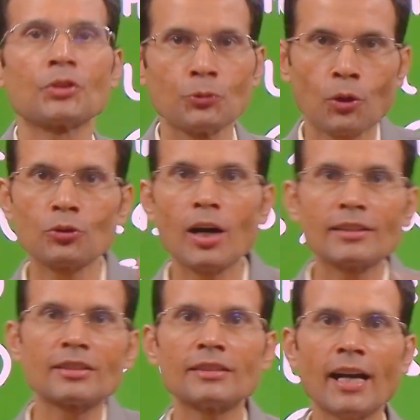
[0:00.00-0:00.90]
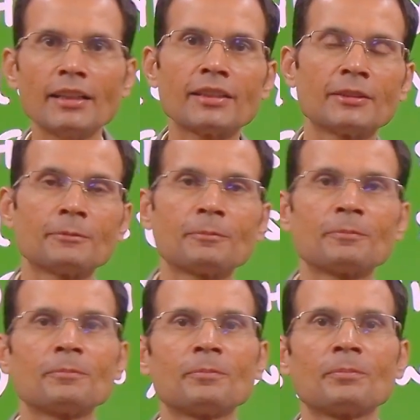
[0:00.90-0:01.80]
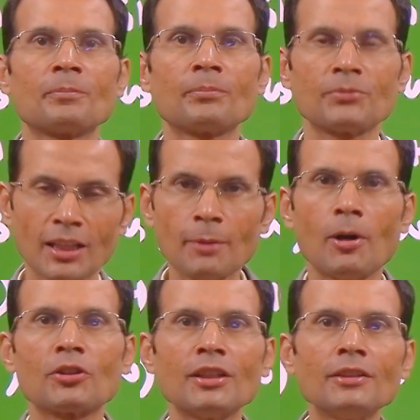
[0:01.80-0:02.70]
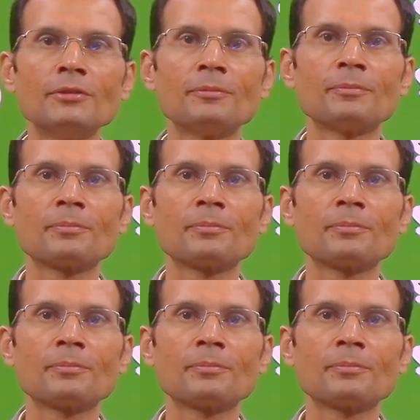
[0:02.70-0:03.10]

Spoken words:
You want to answer that? Think about it.